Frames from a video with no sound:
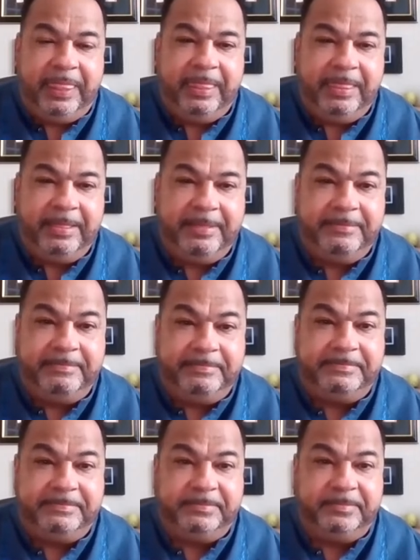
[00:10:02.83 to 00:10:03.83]

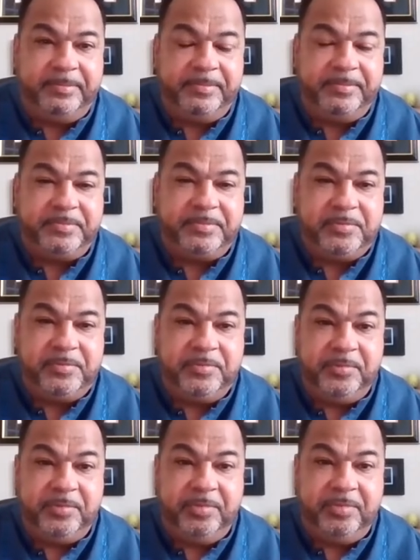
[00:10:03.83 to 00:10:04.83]

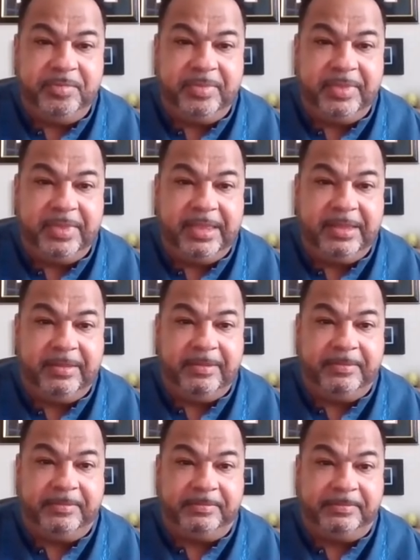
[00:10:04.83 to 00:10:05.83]

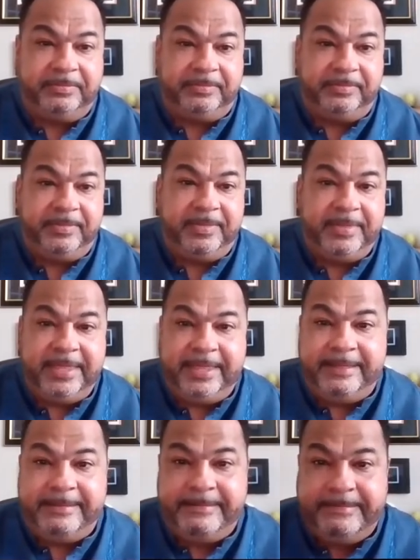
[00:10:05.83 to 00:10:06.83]

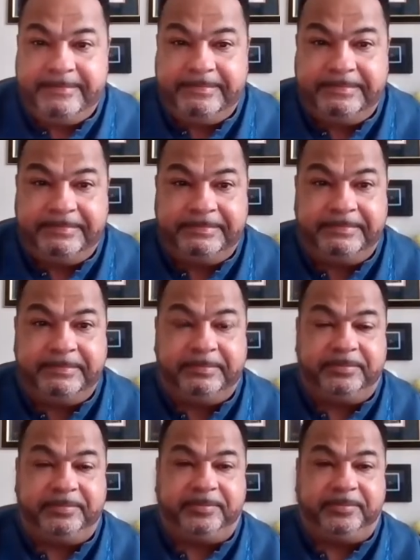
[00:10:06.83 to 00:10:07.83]

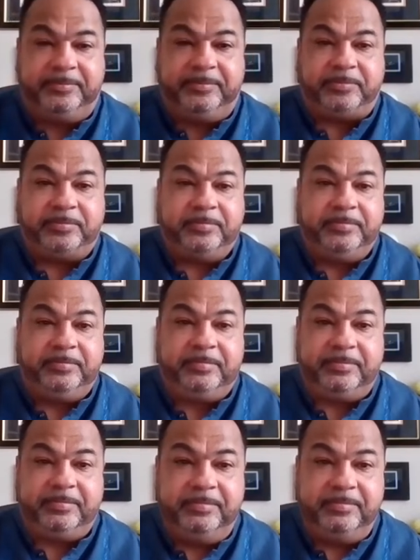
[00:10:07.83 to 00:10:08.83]

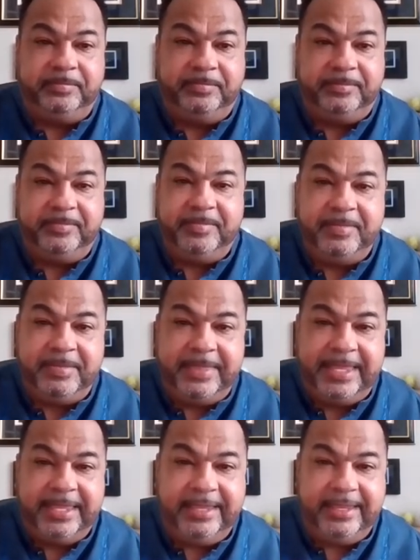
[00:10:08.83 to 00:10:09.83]

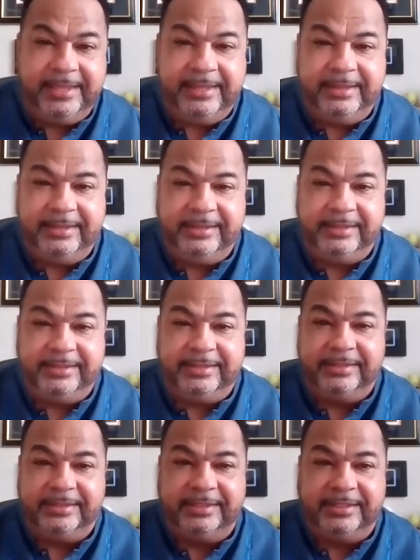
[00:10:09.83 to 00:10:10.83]
[no speech]